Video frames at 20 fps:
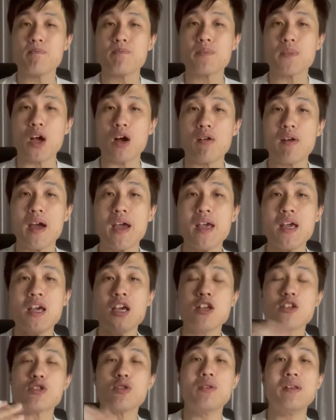Alright,
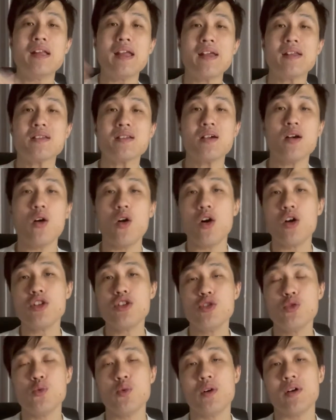so later on
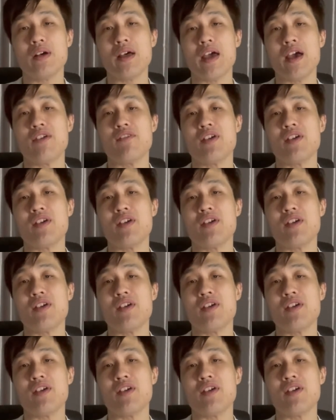you will have